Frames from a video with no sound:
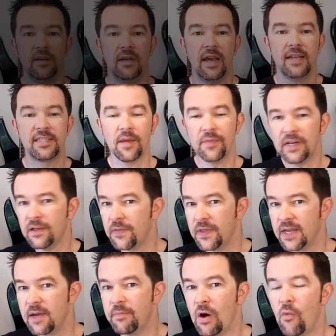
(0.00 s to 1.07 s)
And something to
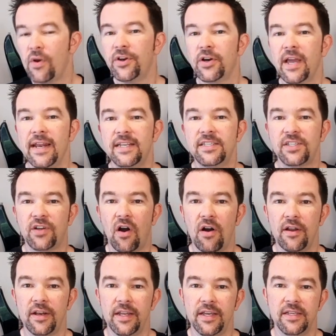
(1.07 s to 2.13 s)
think about when you're getting
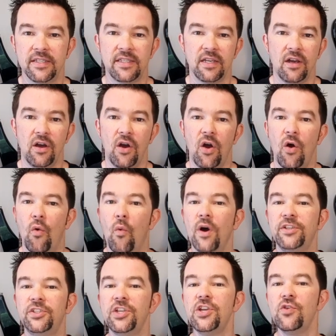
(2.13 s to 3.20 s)
started is,
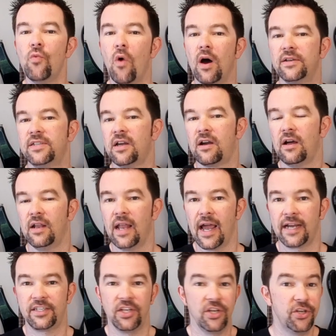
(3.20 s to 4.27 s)
what do you want to
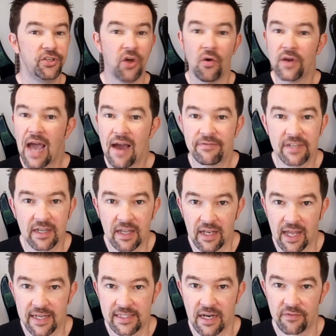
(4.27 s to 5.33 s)
collect? You don't have to
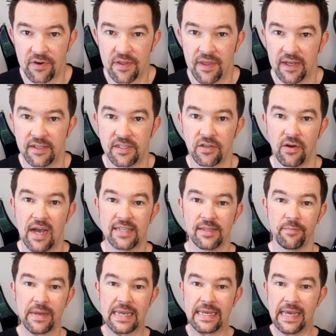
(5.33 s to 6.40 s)
collect everything. So as a
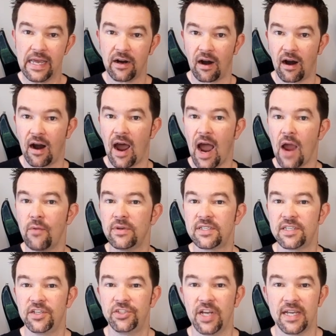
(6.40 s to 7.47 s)
beginner, I would
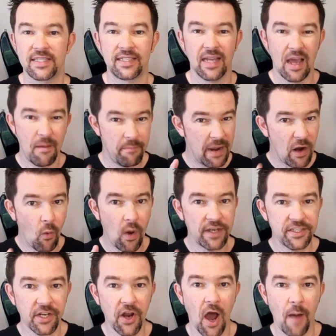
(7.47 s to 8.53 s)
suggest pick one
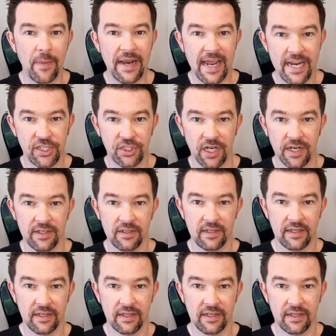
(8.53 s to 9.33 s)
denomination